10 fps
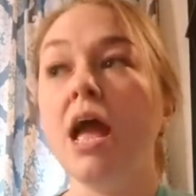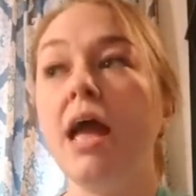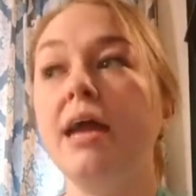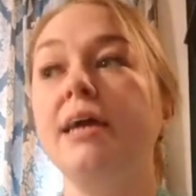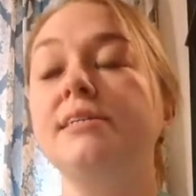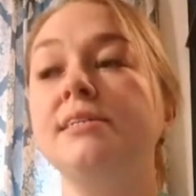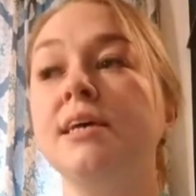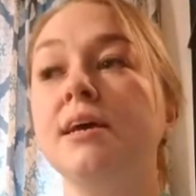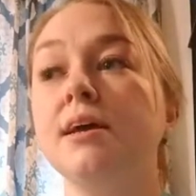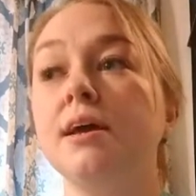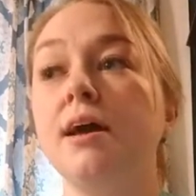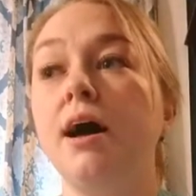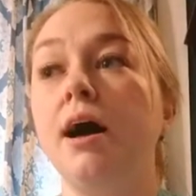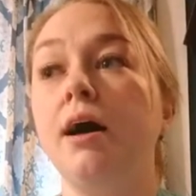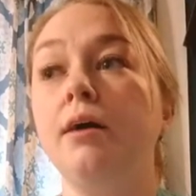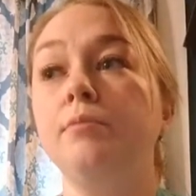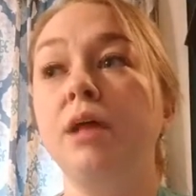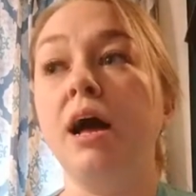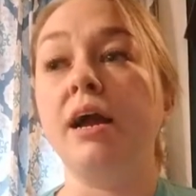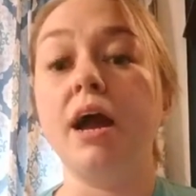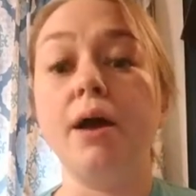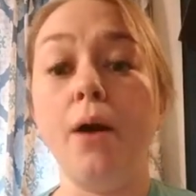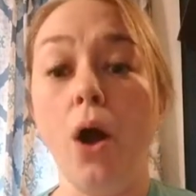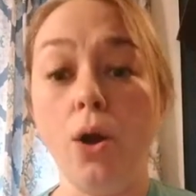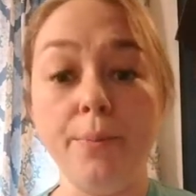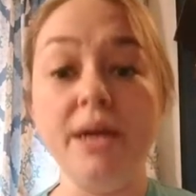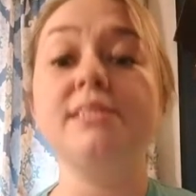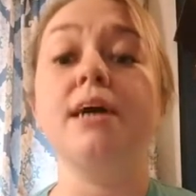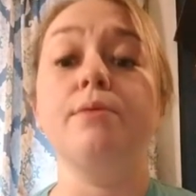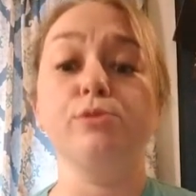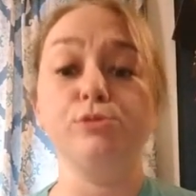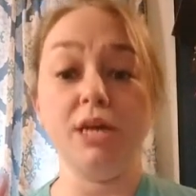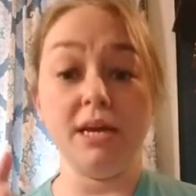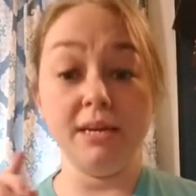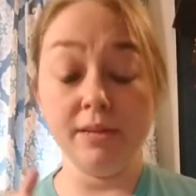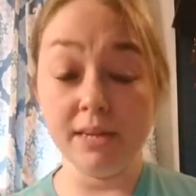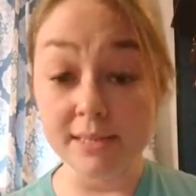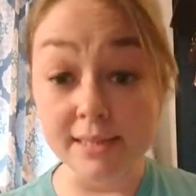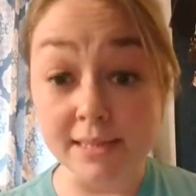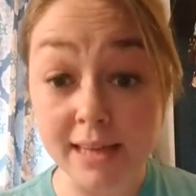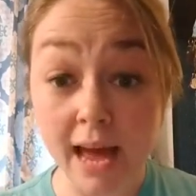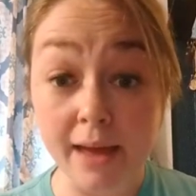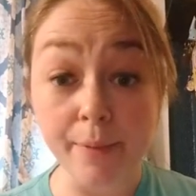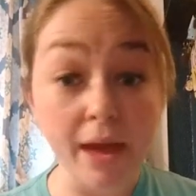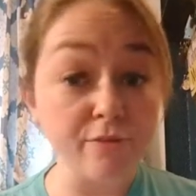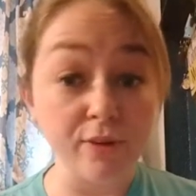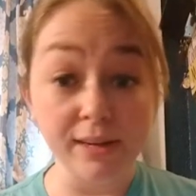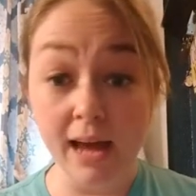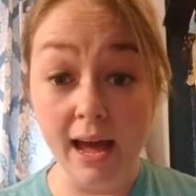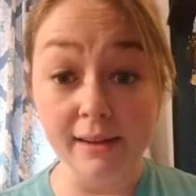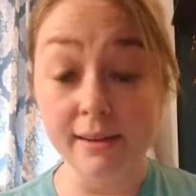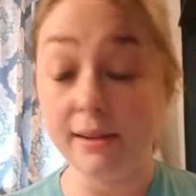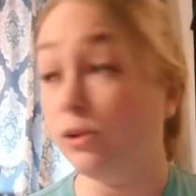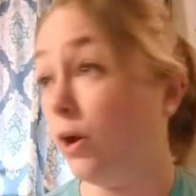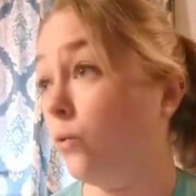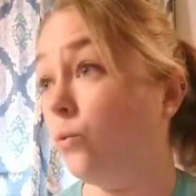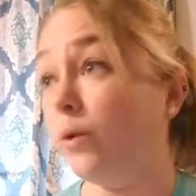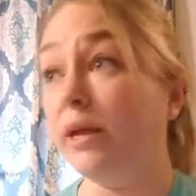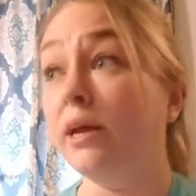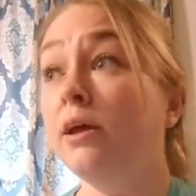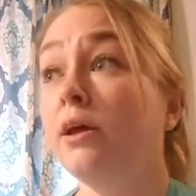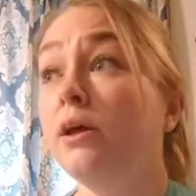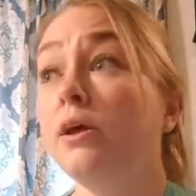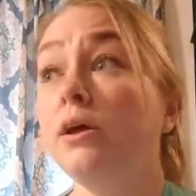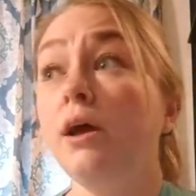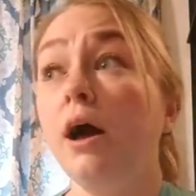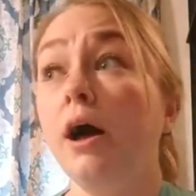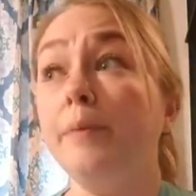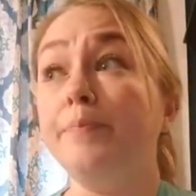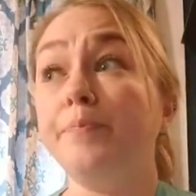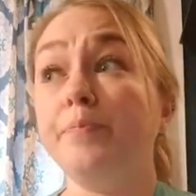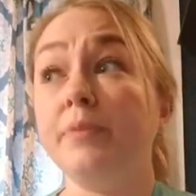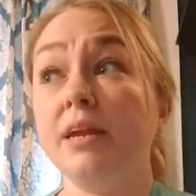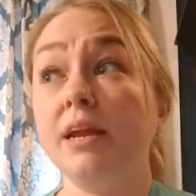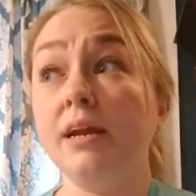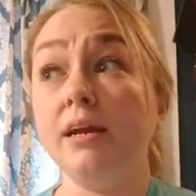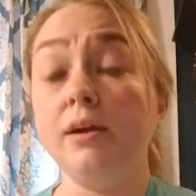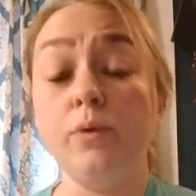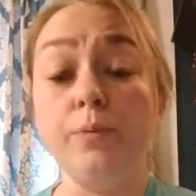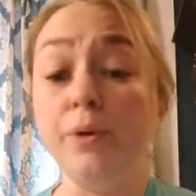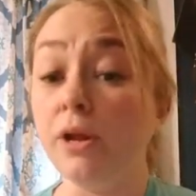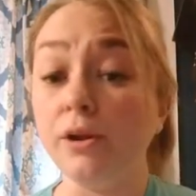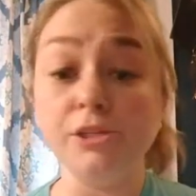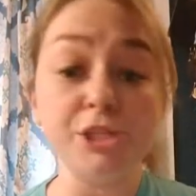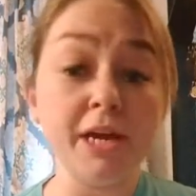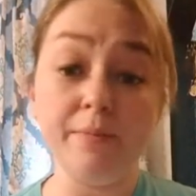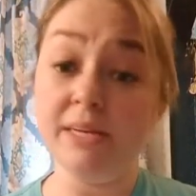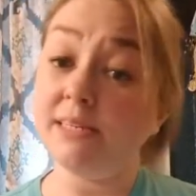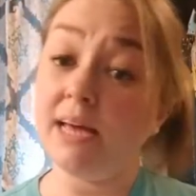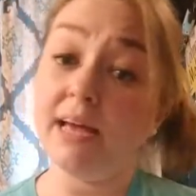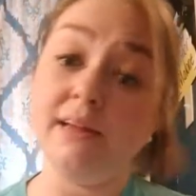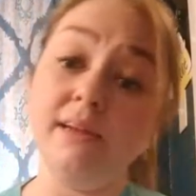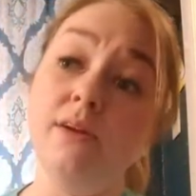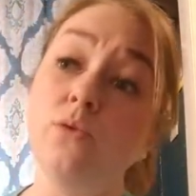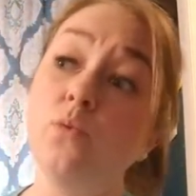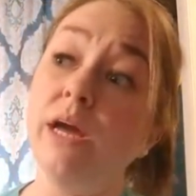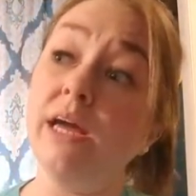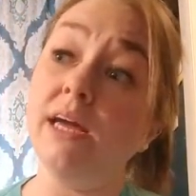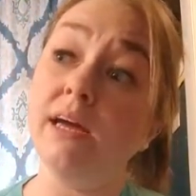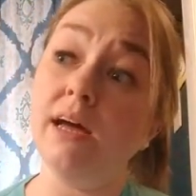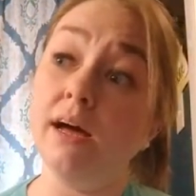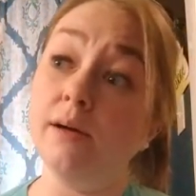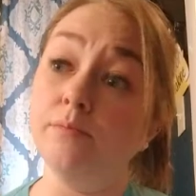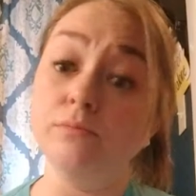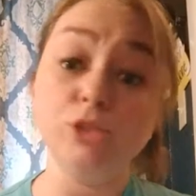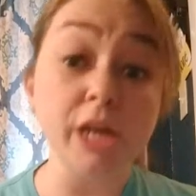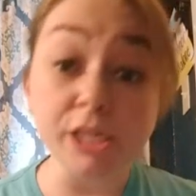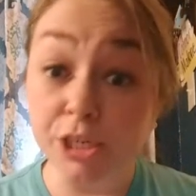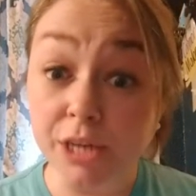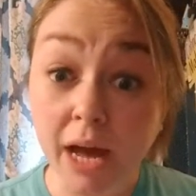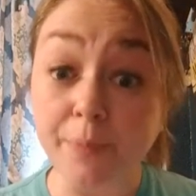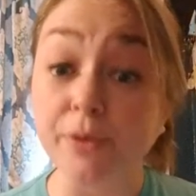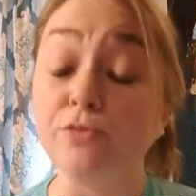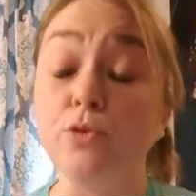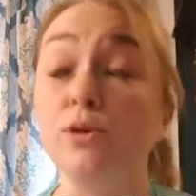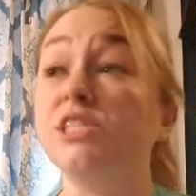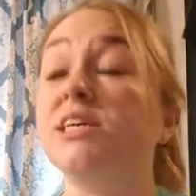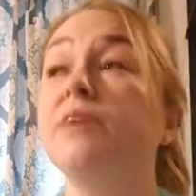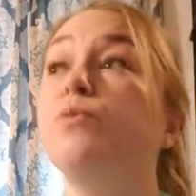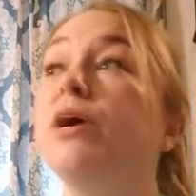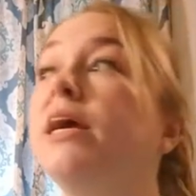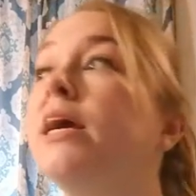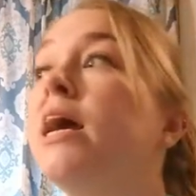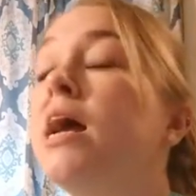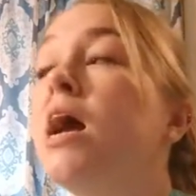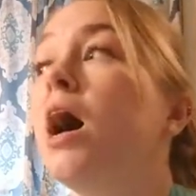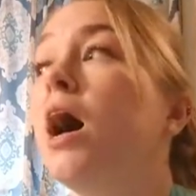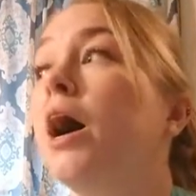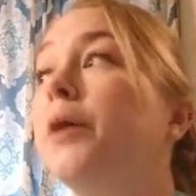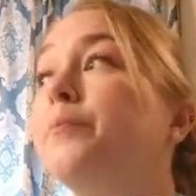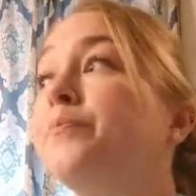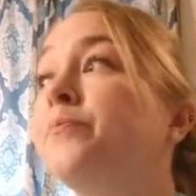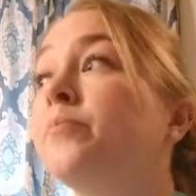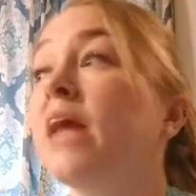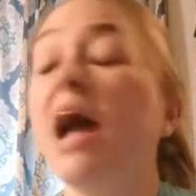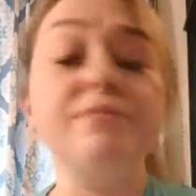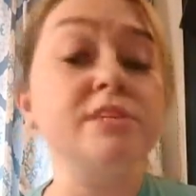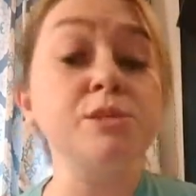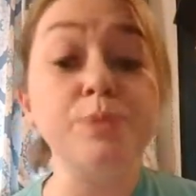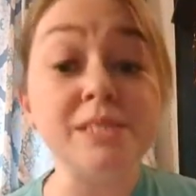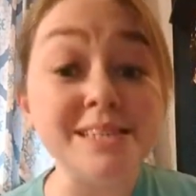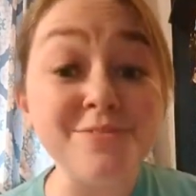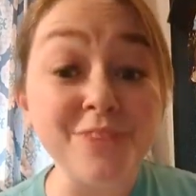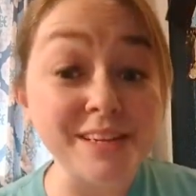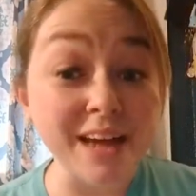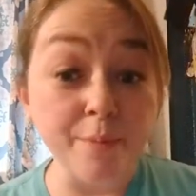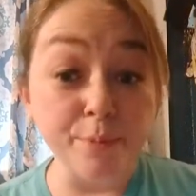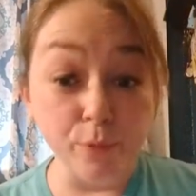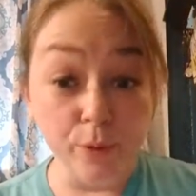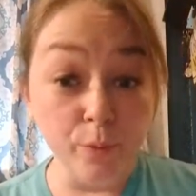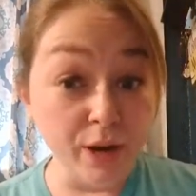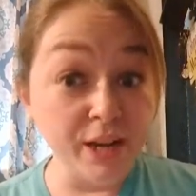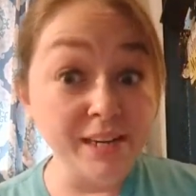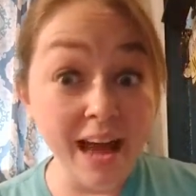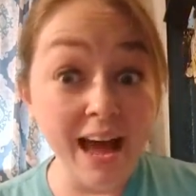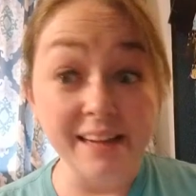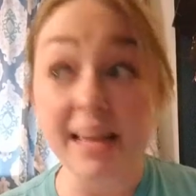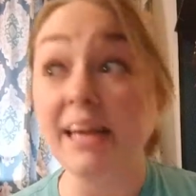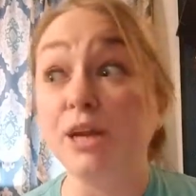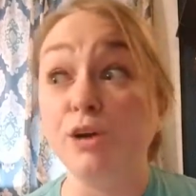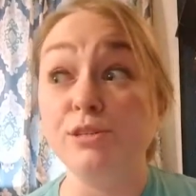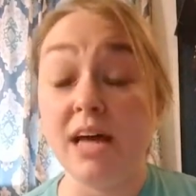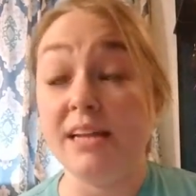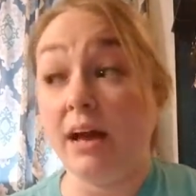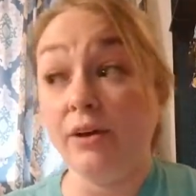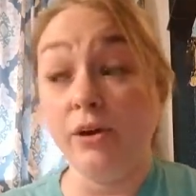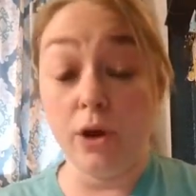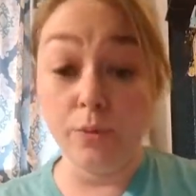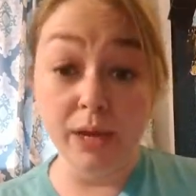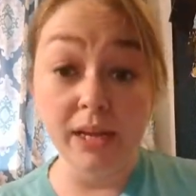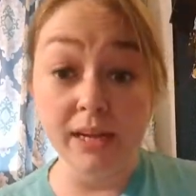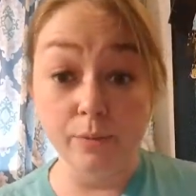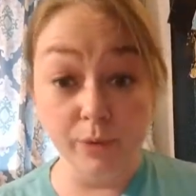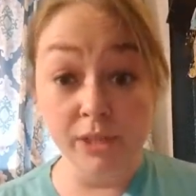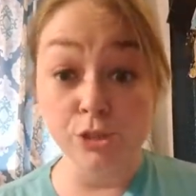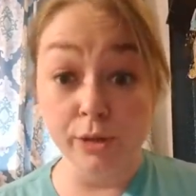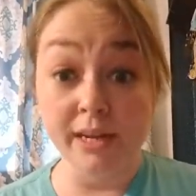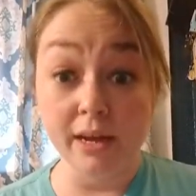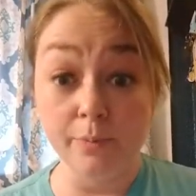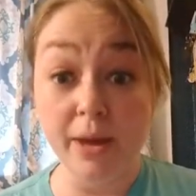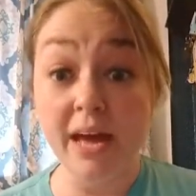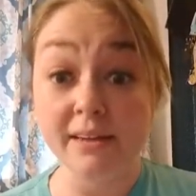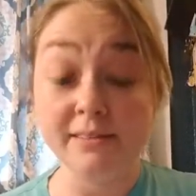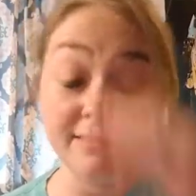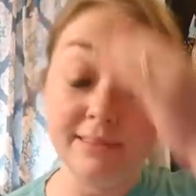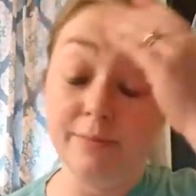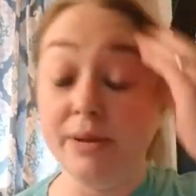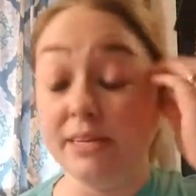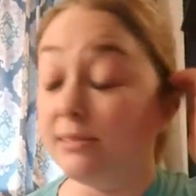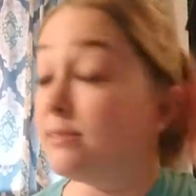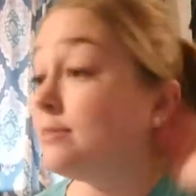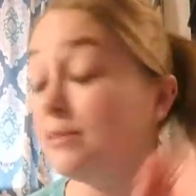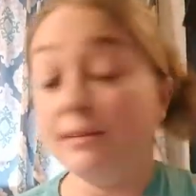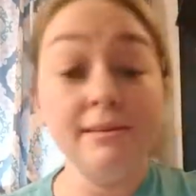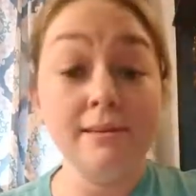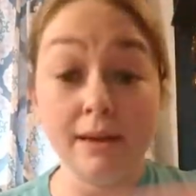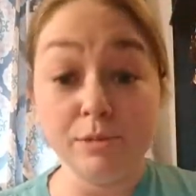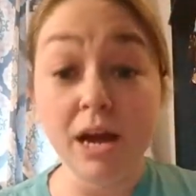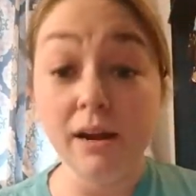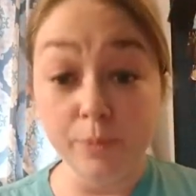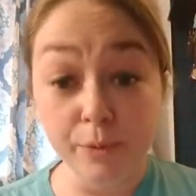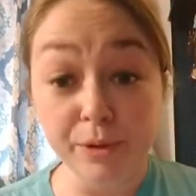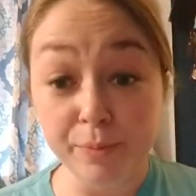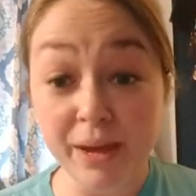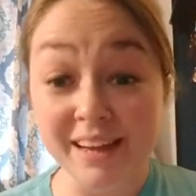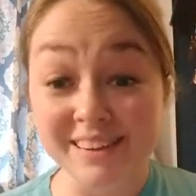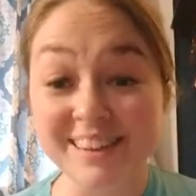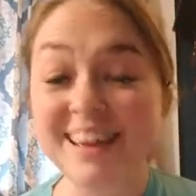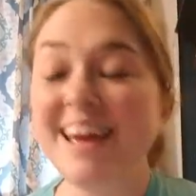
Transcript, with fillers: And um, like our bedtime routine is the same every night. You know, we um, we put on our jammies and we um, change our diaper, of course, and we um, have a specific diaper we wear at night. And he knows that now. He'll go get it when he's ready to go to bed. And it means I'm tired, put me to bed.